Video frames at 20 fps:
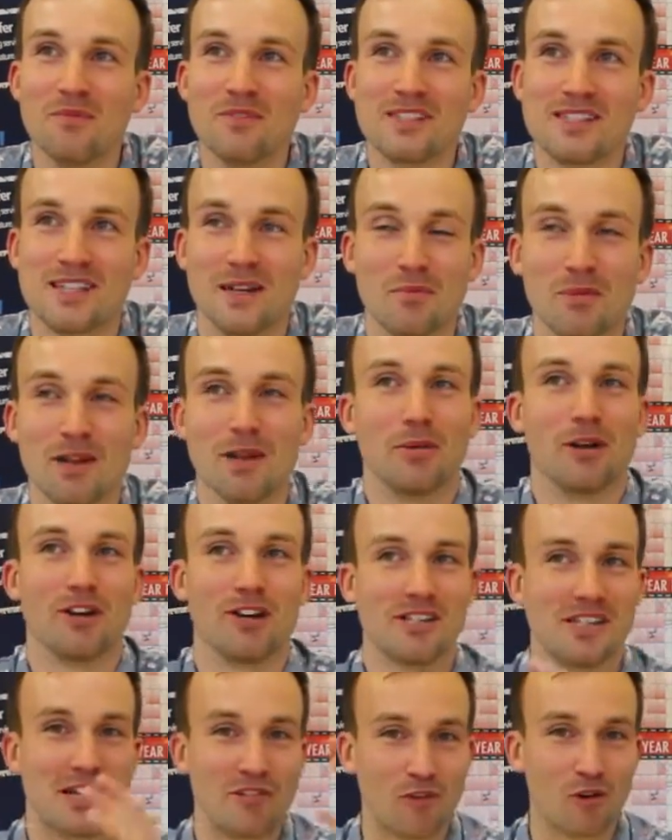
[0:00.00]
simply
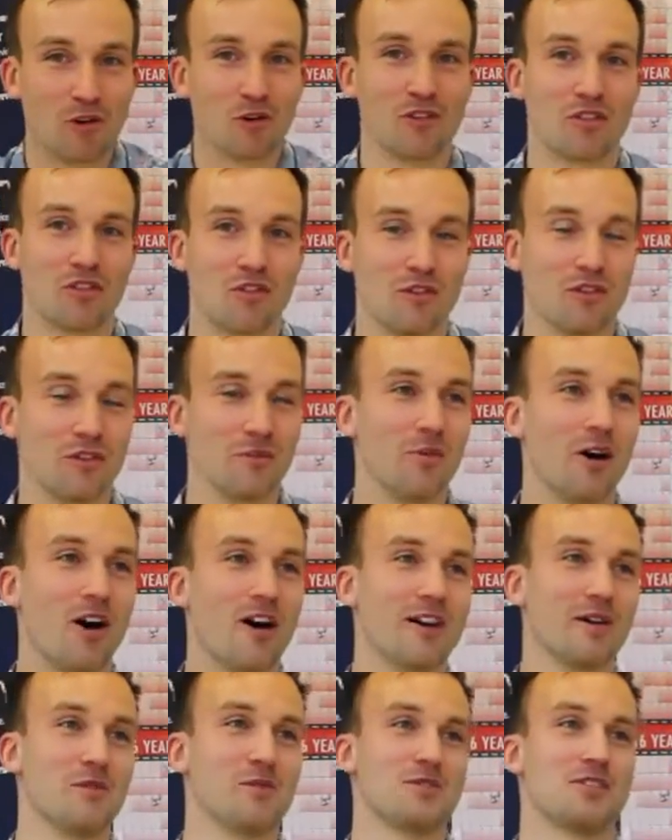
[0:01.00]
because everyone thought the
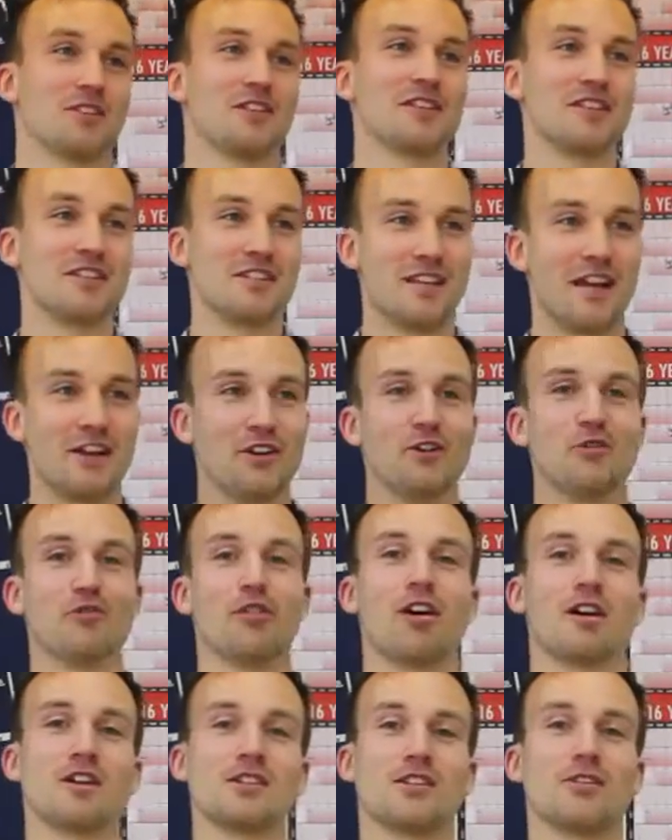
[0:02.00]
market was going to continue
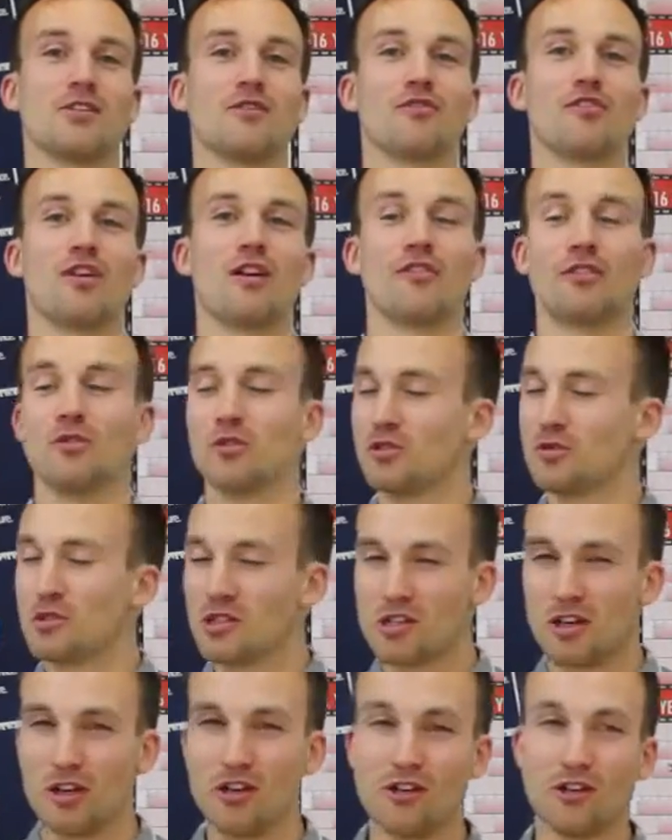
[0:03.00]
rising on forever, which
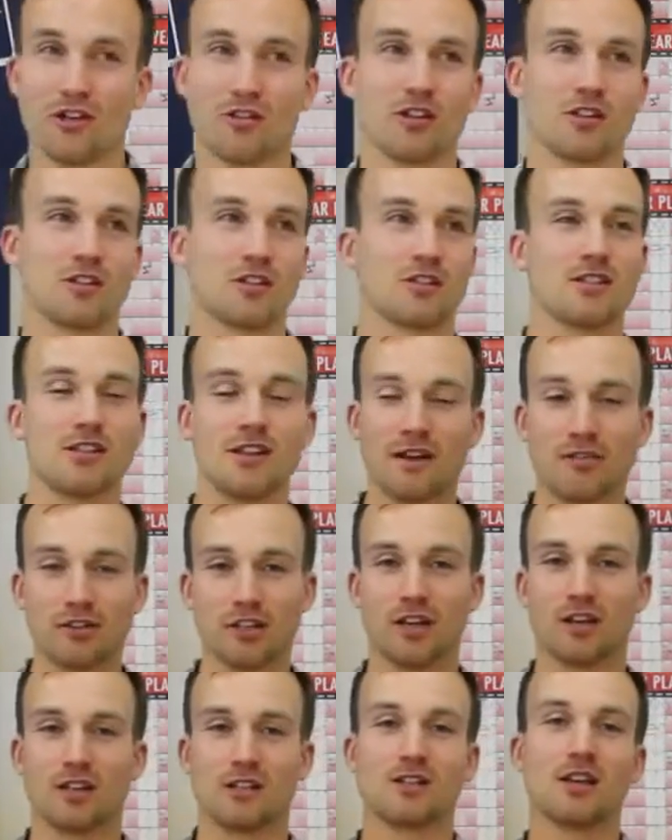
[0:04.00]
was ludicrous because it never
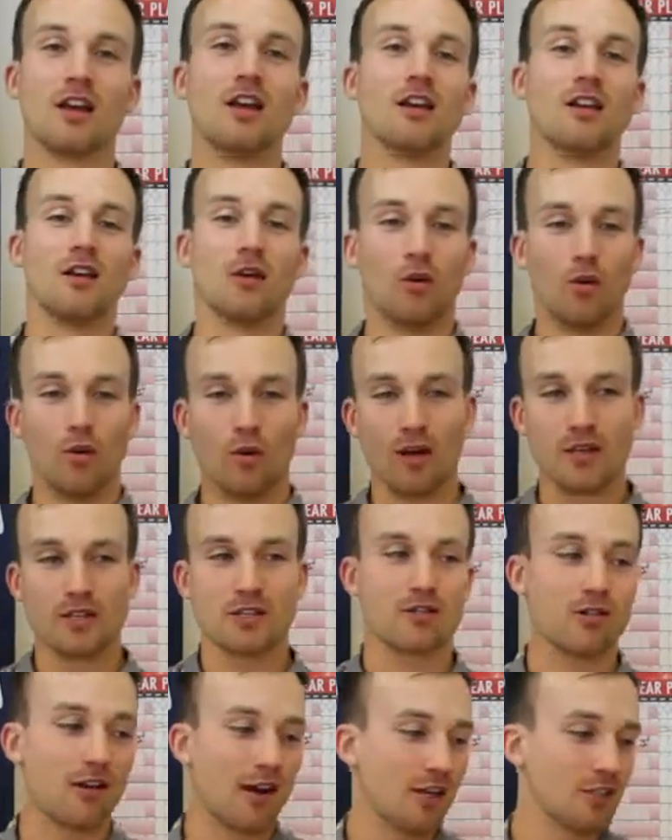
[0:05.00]
does. It
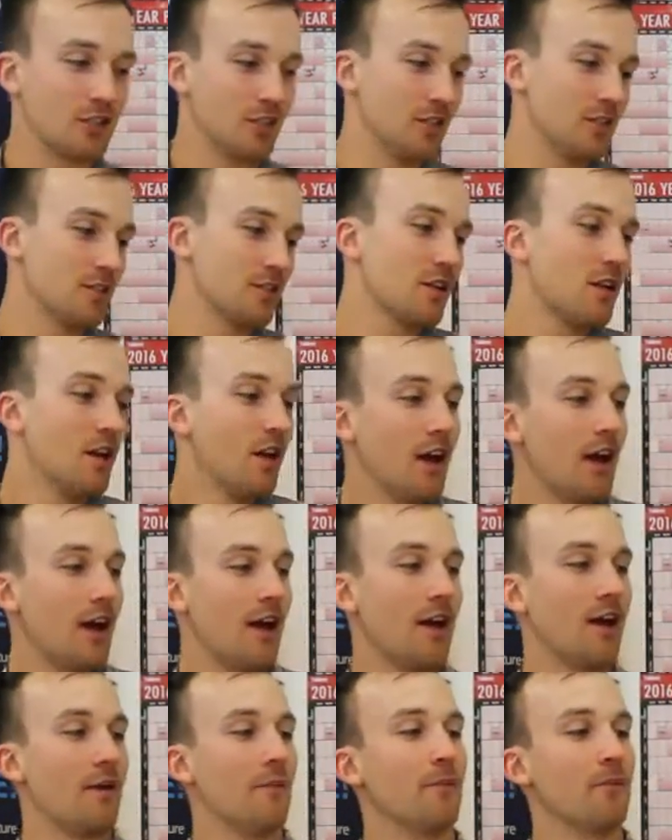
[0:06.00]
always crashes.
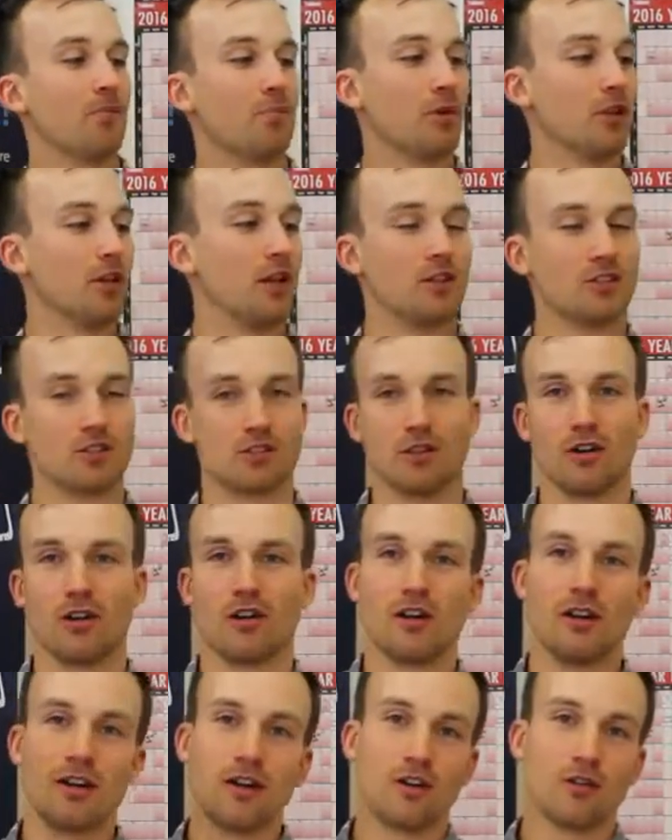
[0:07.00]
But they just
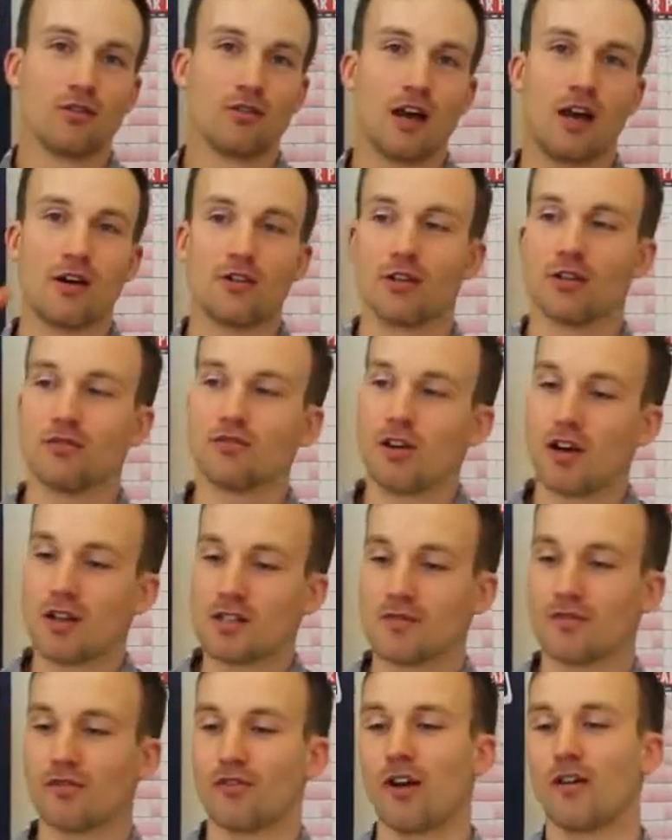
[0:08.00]
thought, oh yeah, it'll carry on
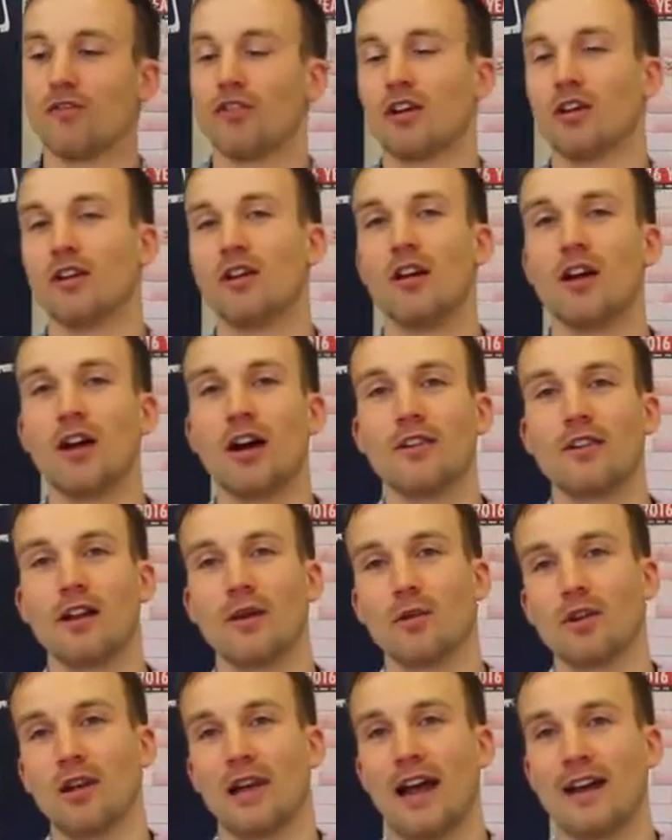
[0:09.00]
rising forever, and
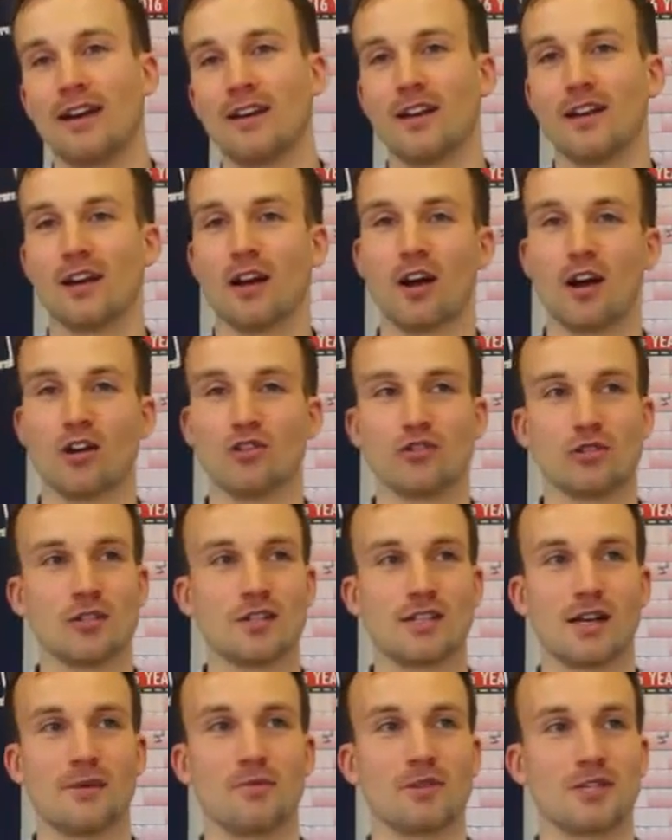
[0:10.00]
they were lending
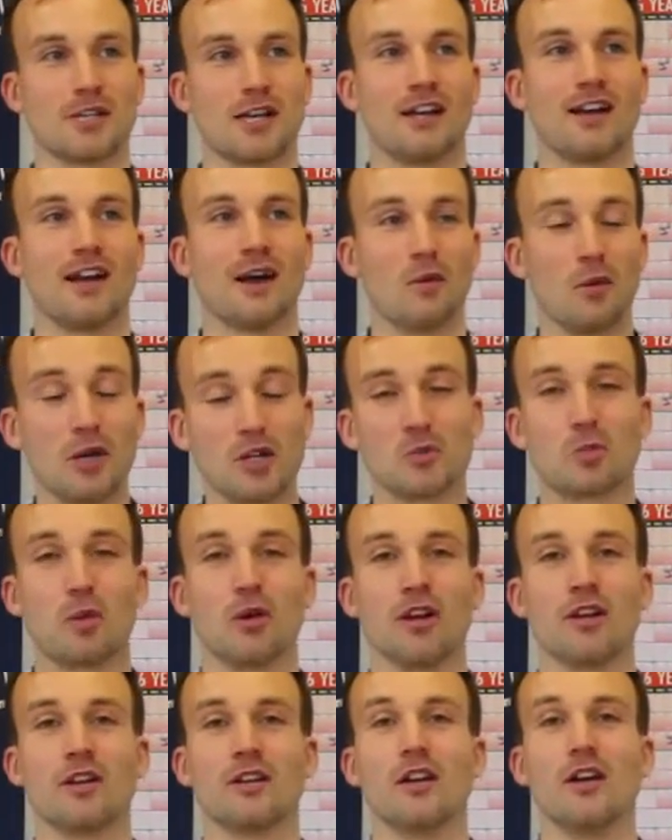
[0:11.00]
110%. At which
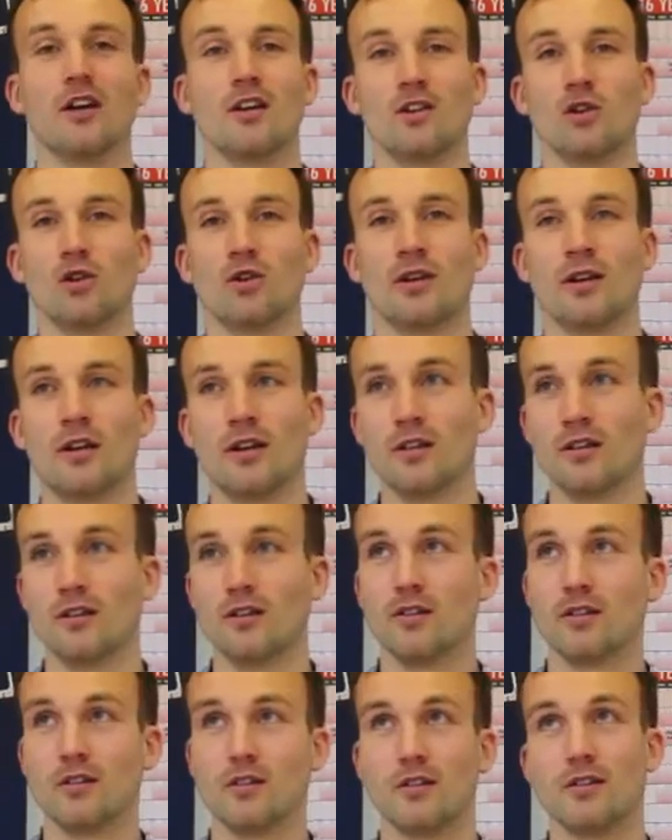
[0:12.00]
point,
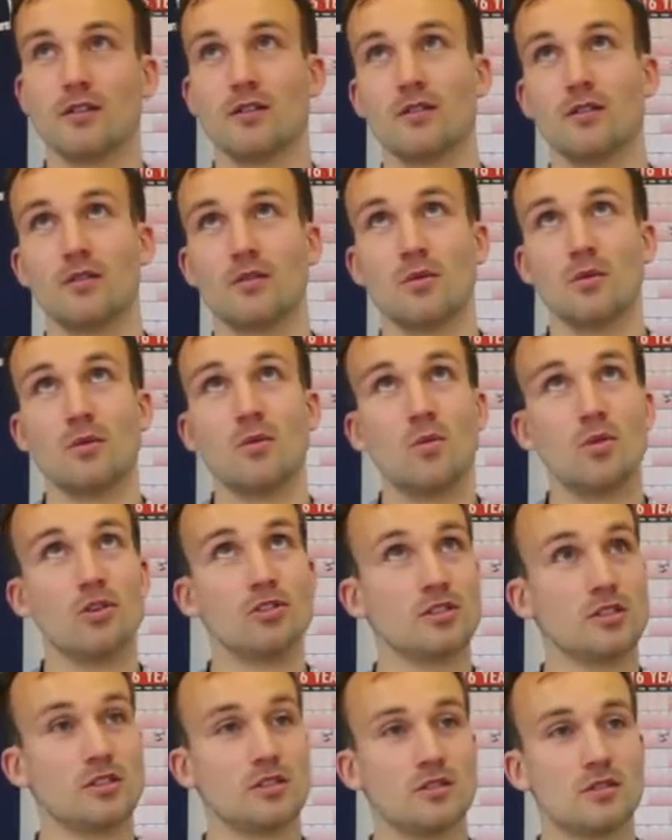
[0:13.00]
would
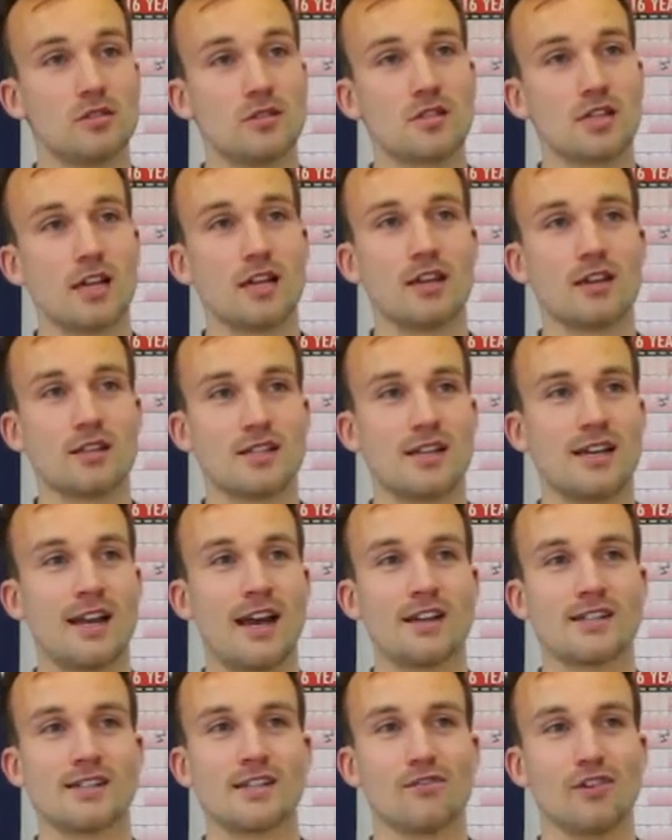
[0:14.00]
you say that's
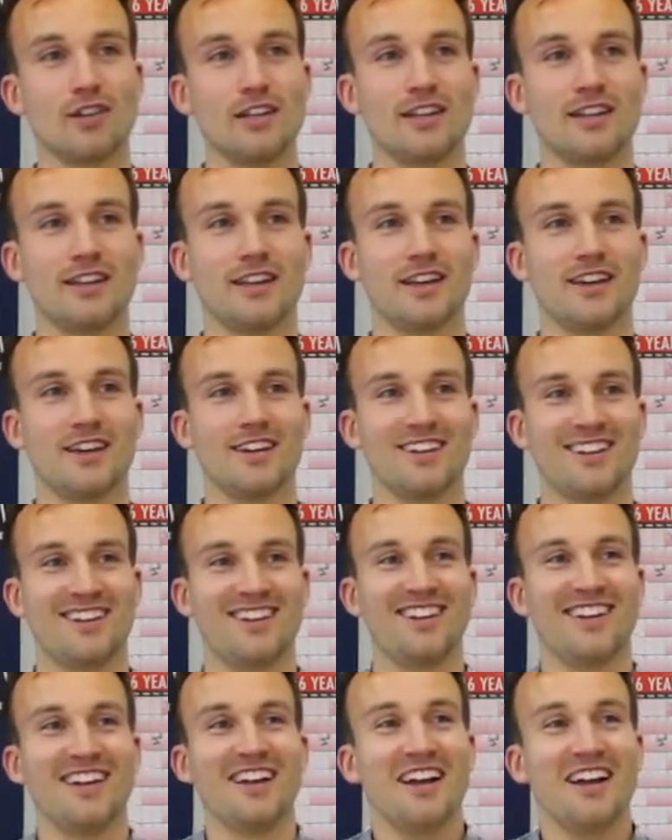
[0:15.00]
negatively geared?